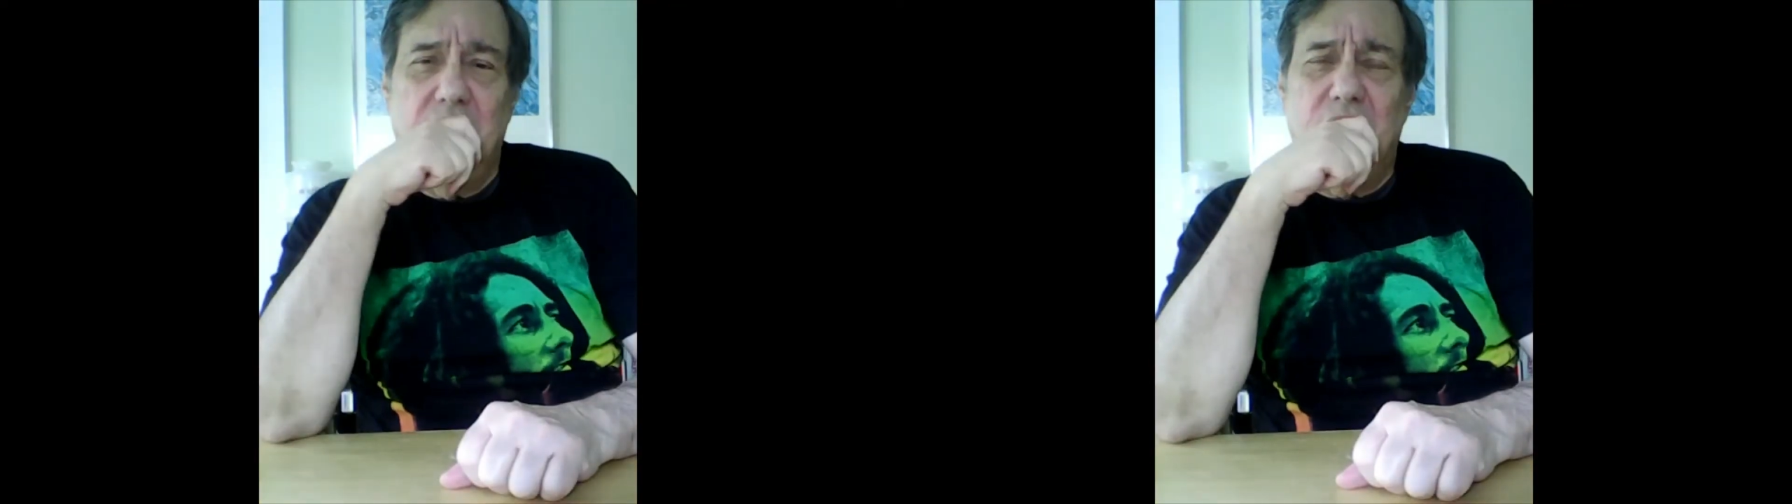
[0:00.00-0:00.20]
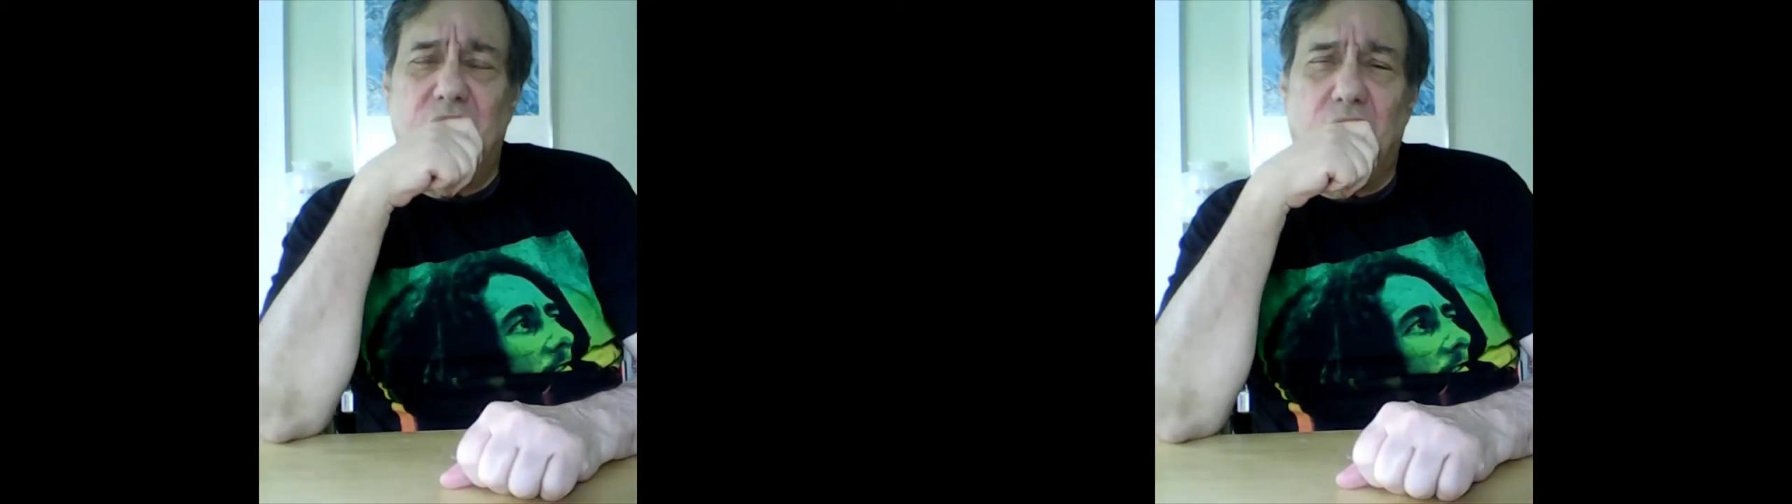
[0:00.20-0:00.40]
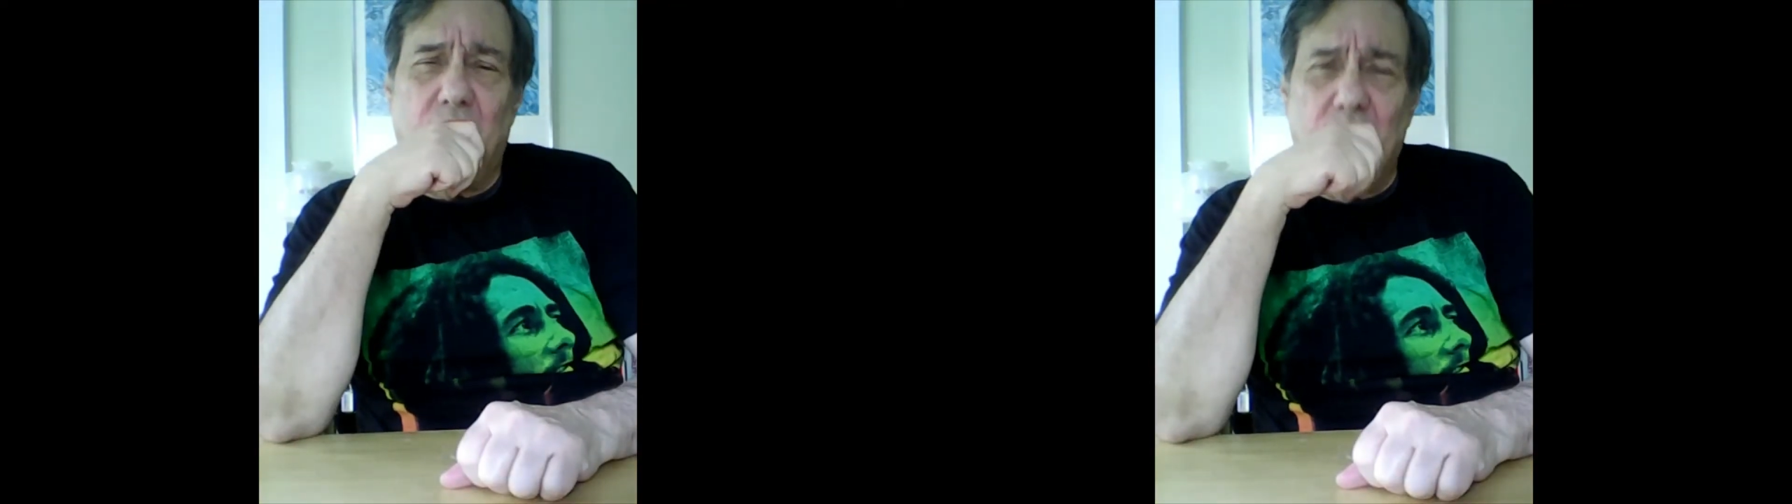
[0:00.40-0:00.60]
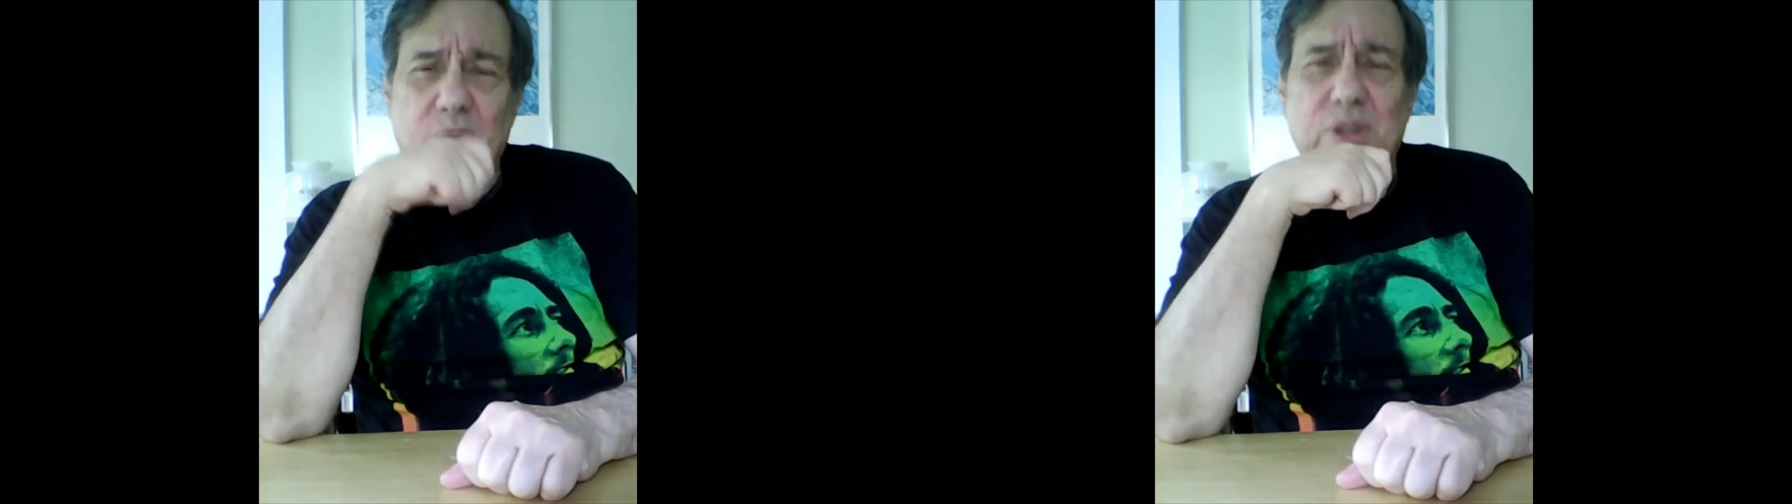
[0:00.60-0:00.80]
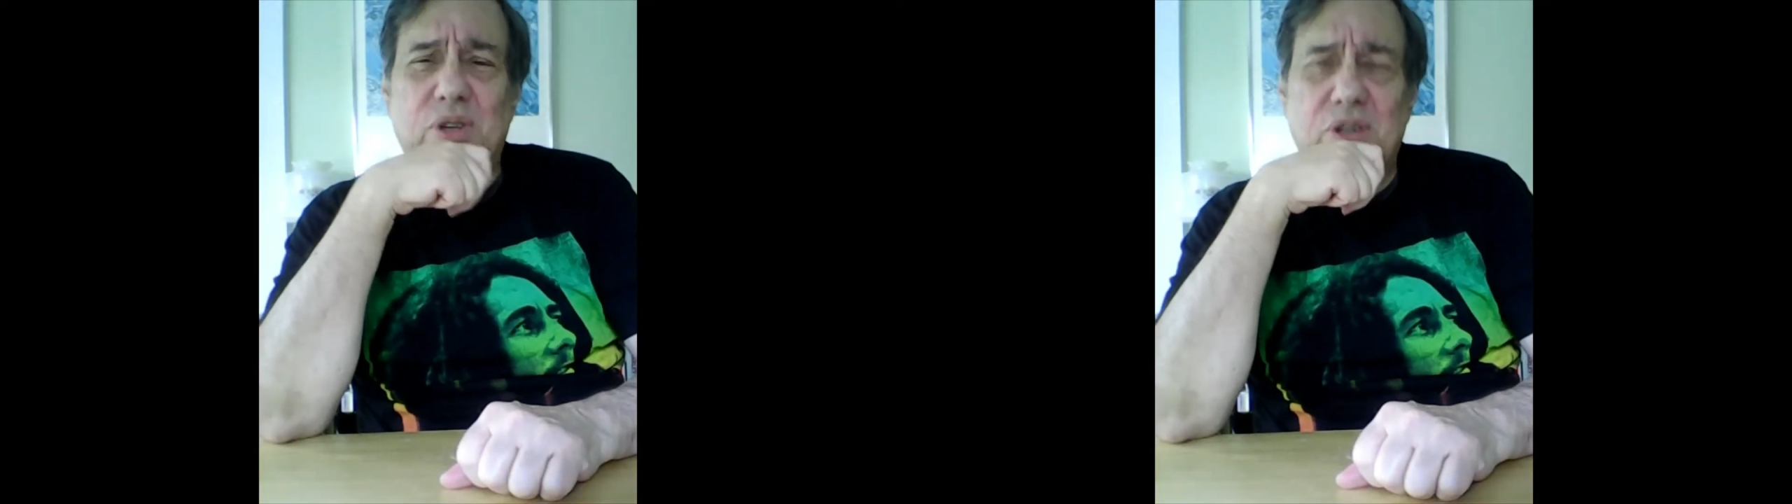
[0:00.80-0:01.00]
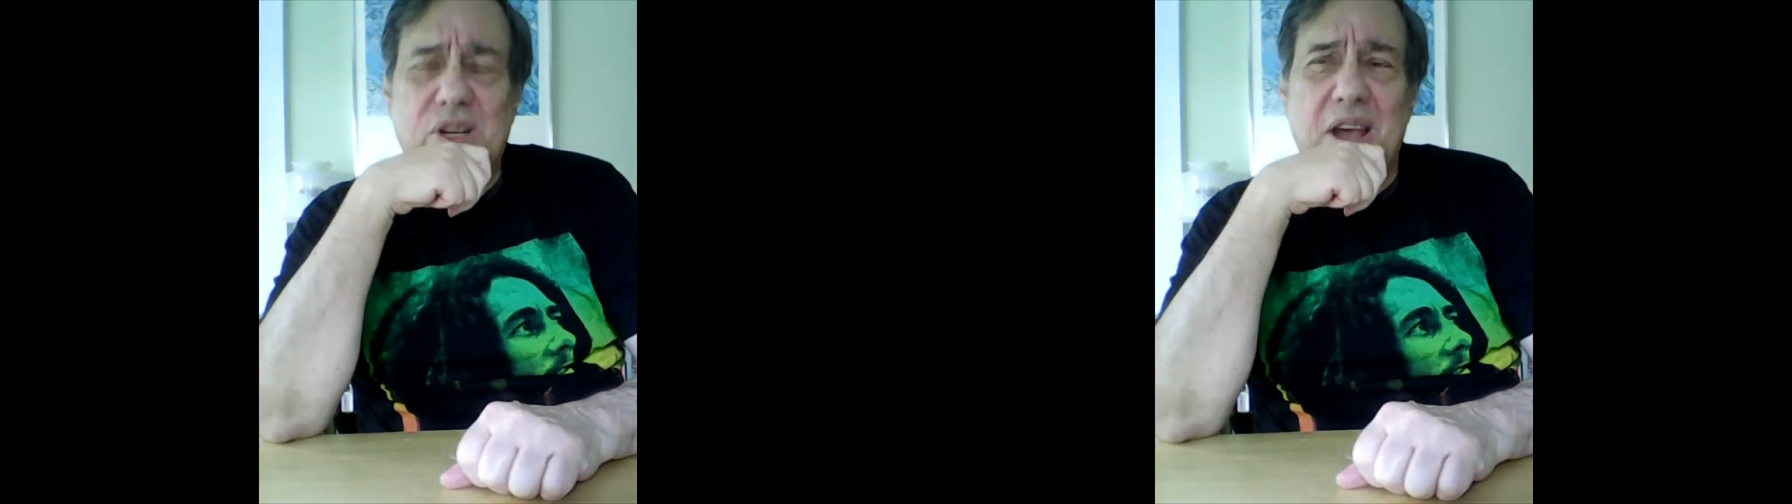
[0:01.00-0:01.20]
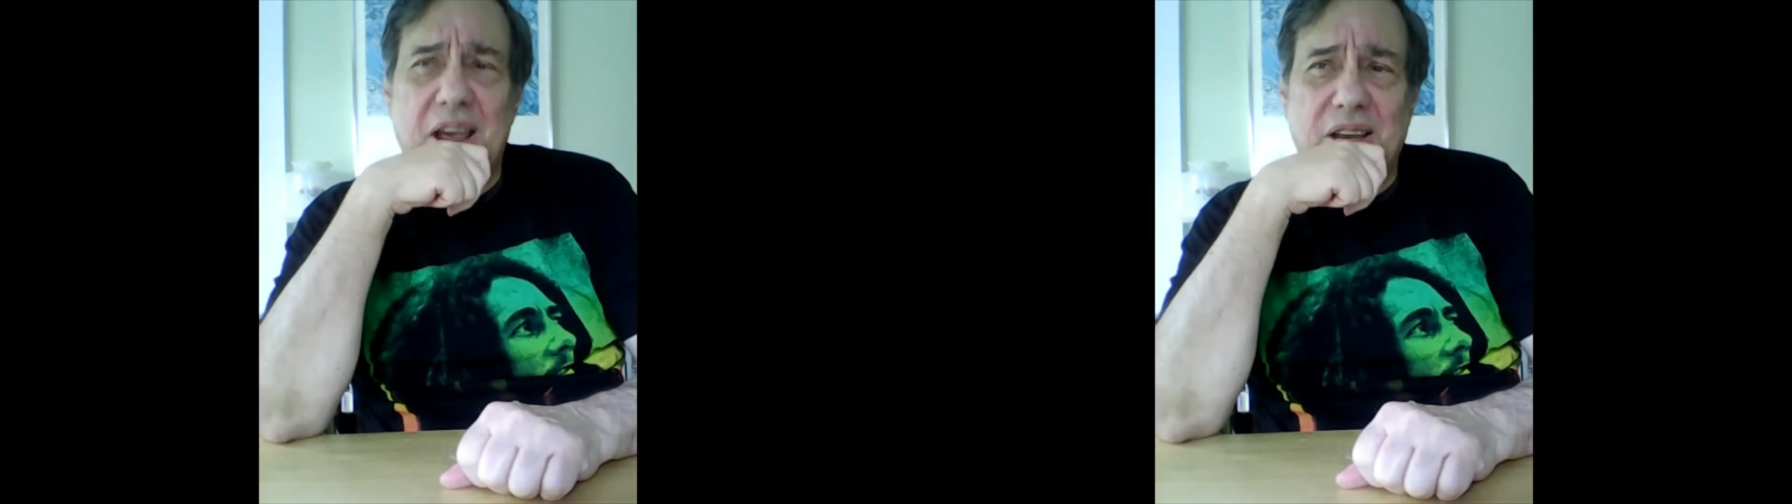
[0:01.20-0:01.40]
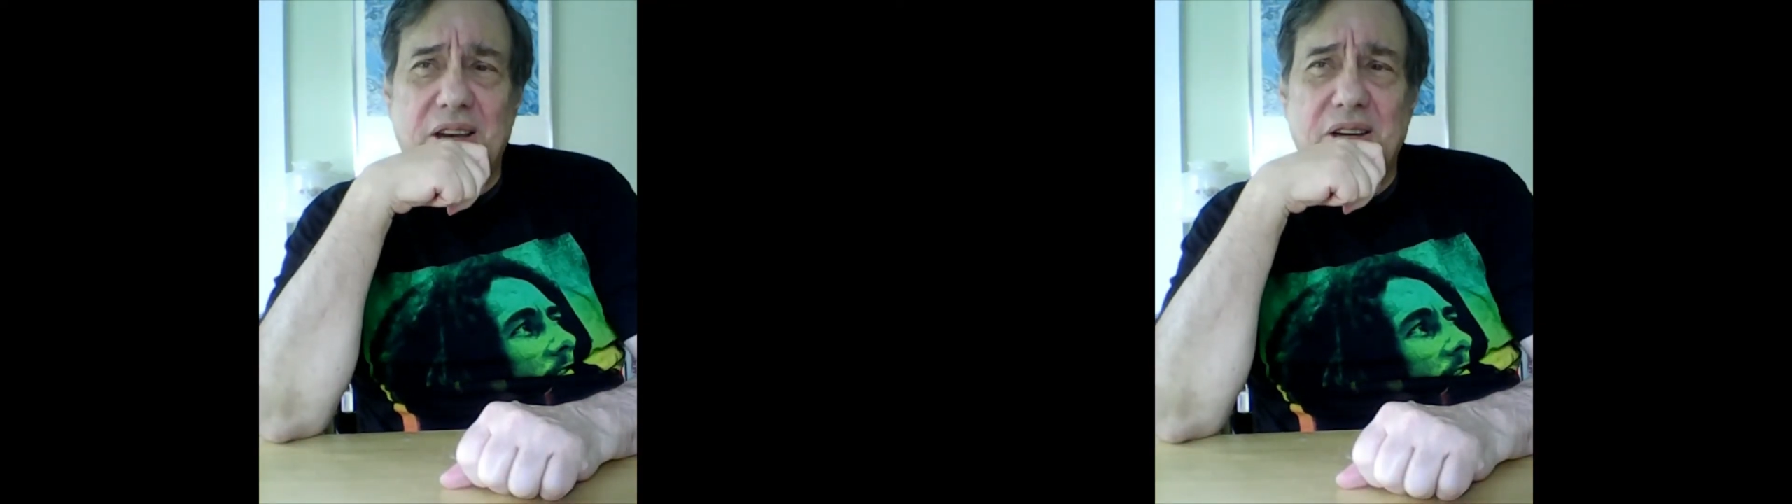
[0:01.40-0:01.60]
who are always
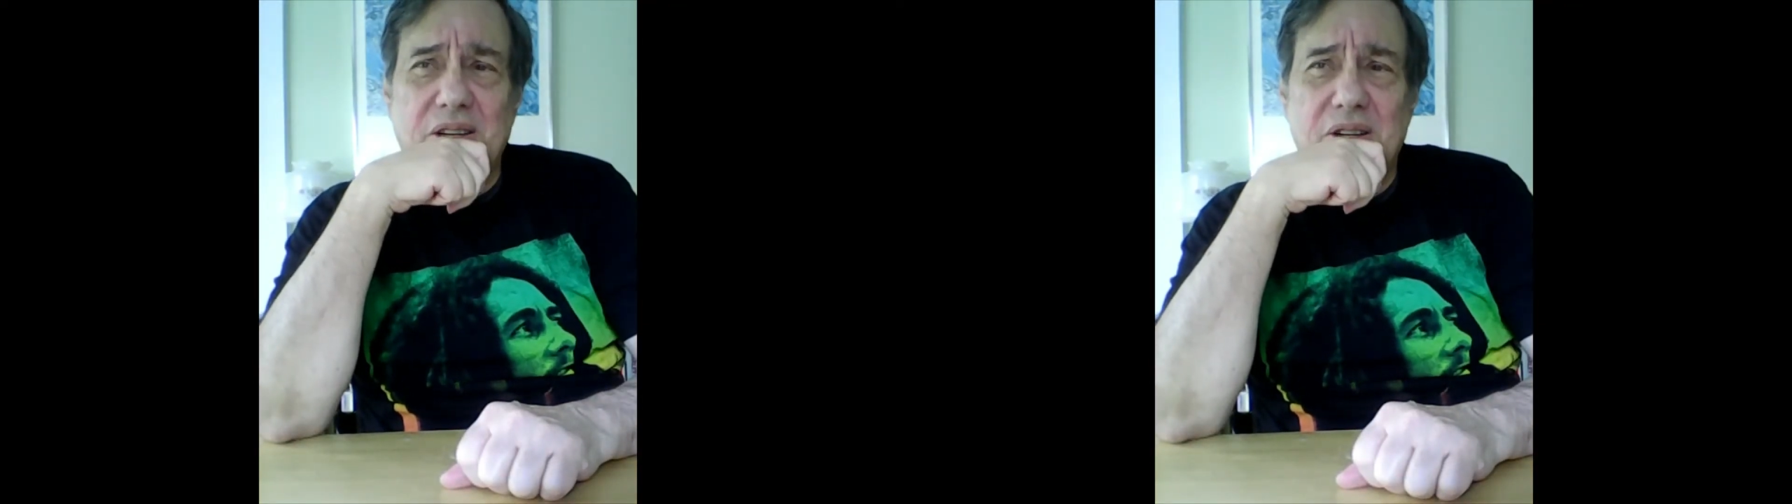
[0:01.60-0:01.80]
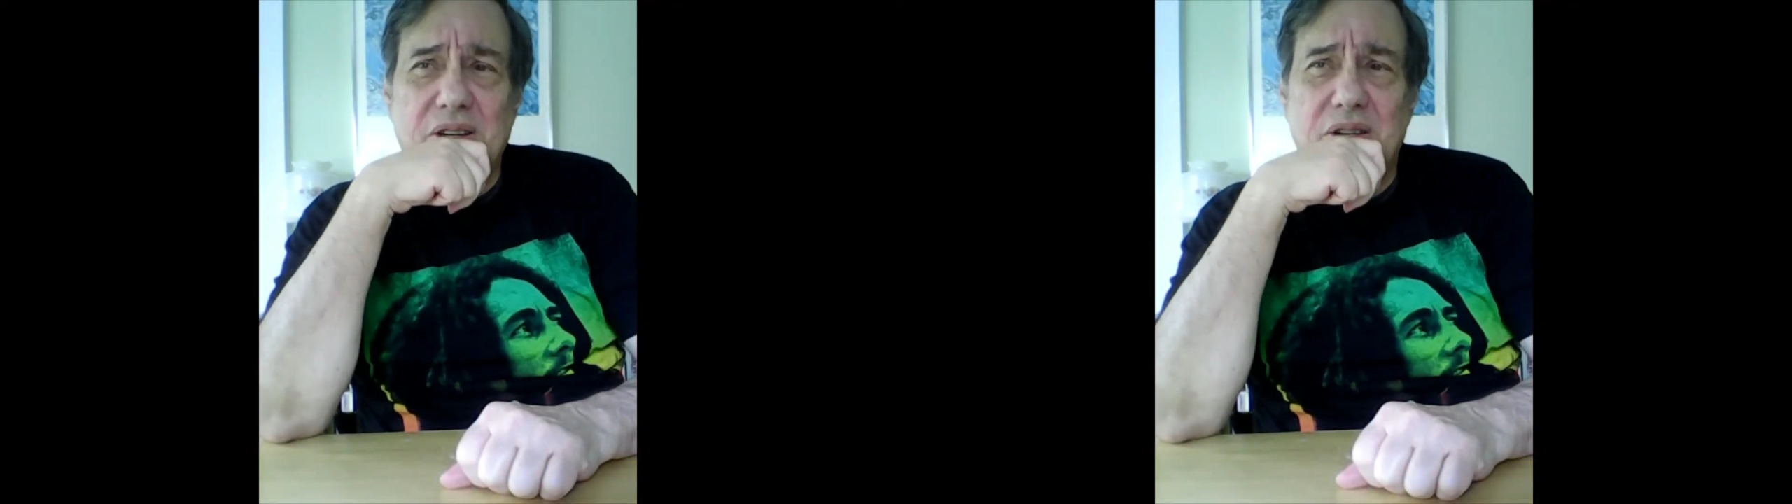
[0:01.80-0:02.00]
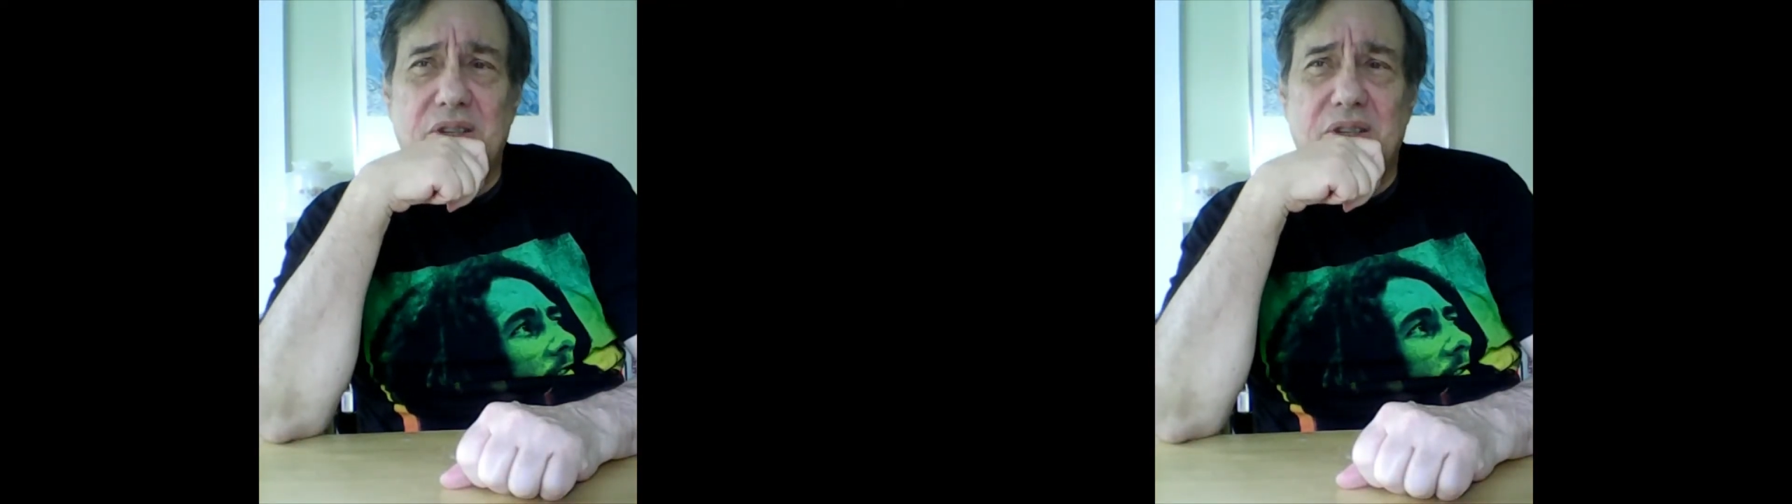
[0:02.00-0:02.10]
attacking